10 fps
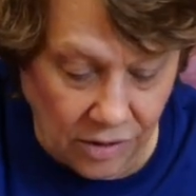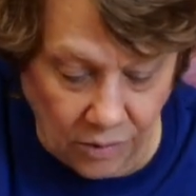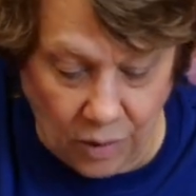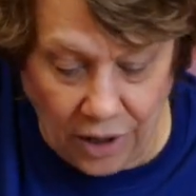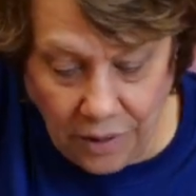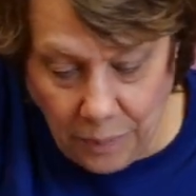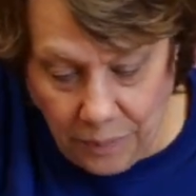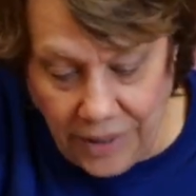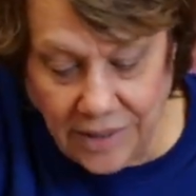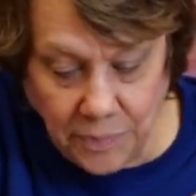Water,
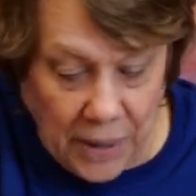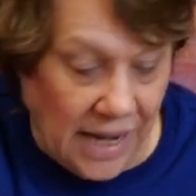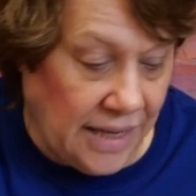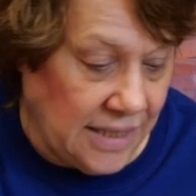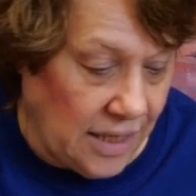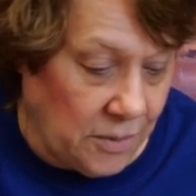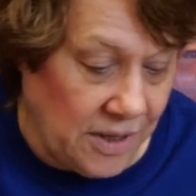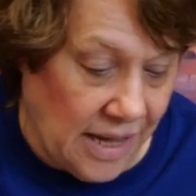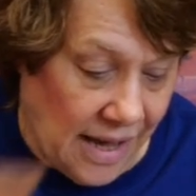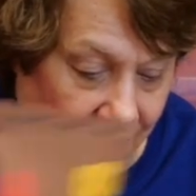it's painting
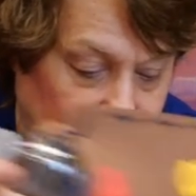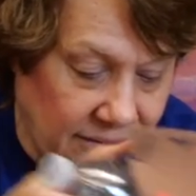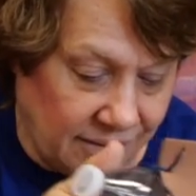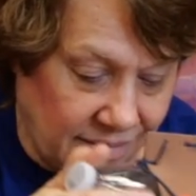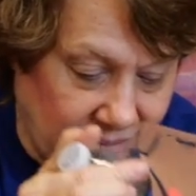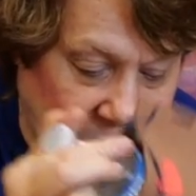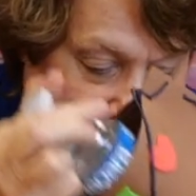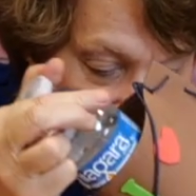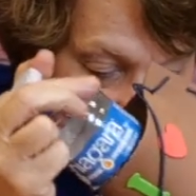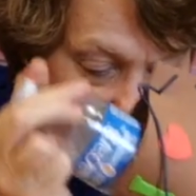without
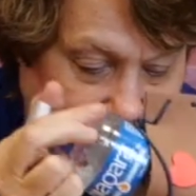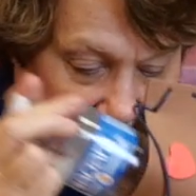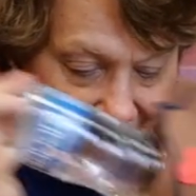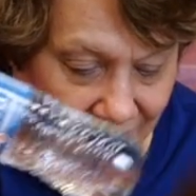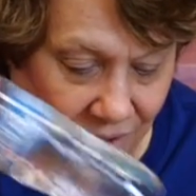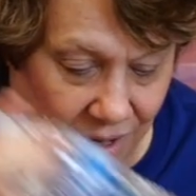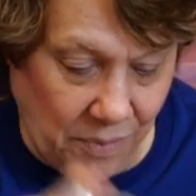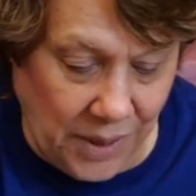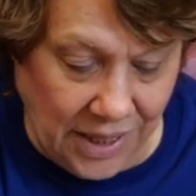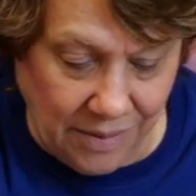having a
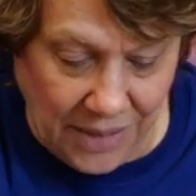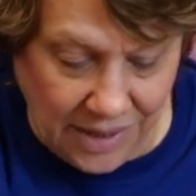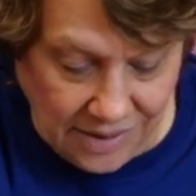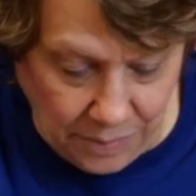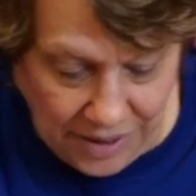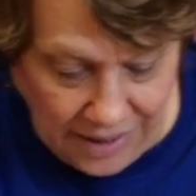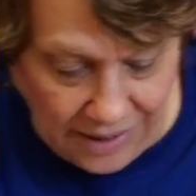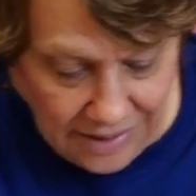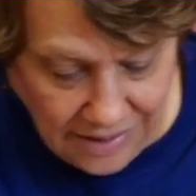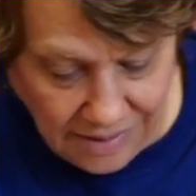big mess of
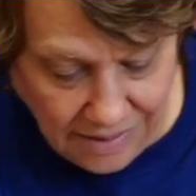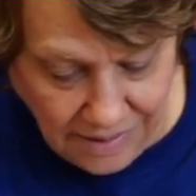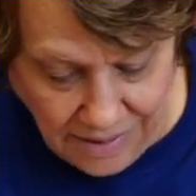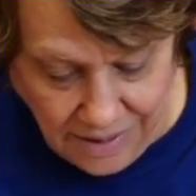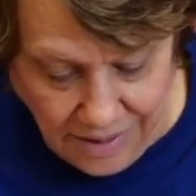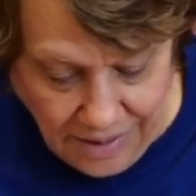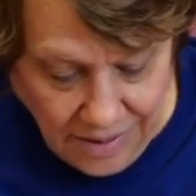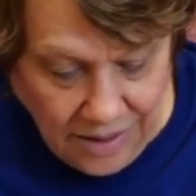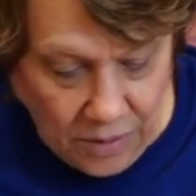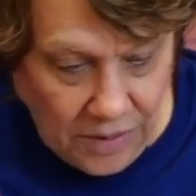paint.
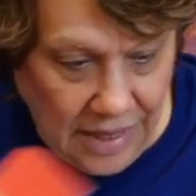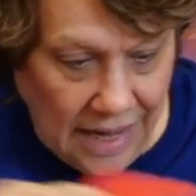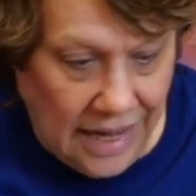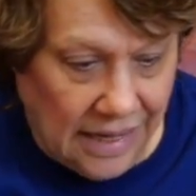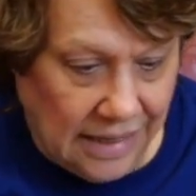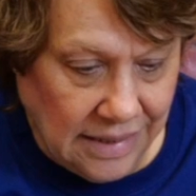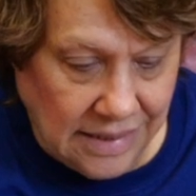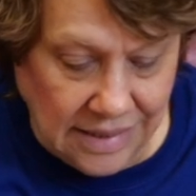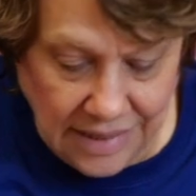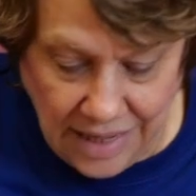So that
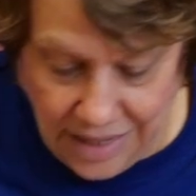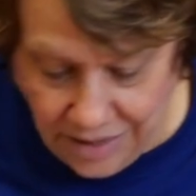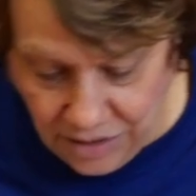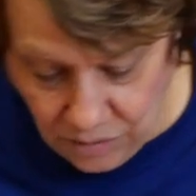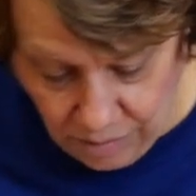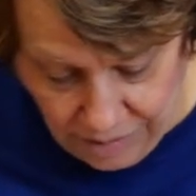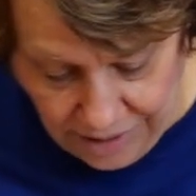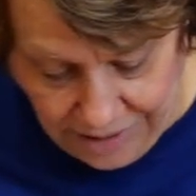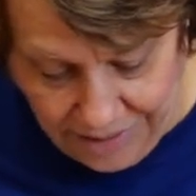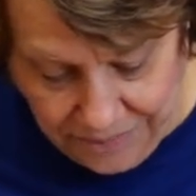is day
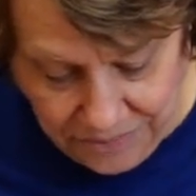3.